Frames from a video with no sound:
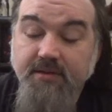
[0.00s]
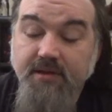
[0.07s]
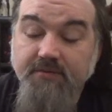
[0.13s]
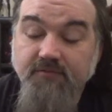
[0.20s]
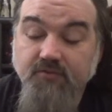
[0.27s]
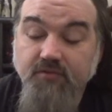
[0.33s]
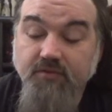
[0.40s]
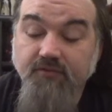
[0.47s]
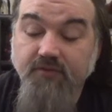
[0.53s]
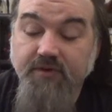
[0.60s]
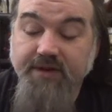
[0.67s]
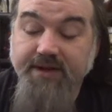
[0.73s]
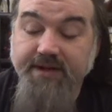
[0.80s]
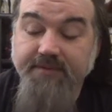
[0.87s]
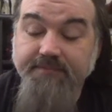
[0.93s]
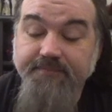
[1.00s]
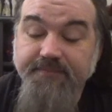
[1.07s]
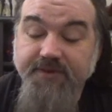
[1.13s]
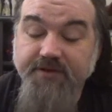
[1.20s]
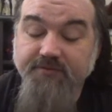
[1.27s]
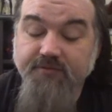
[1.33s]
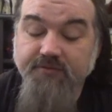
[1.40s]
of a Wolverine
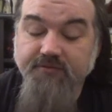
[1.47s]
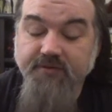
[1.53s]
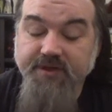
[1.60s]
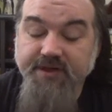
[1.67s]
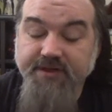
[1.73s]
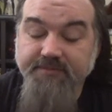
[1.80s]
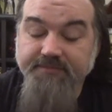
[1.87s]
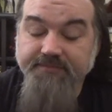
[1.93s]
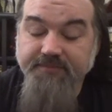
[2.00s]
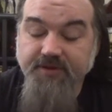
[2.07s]
than a Wolverine.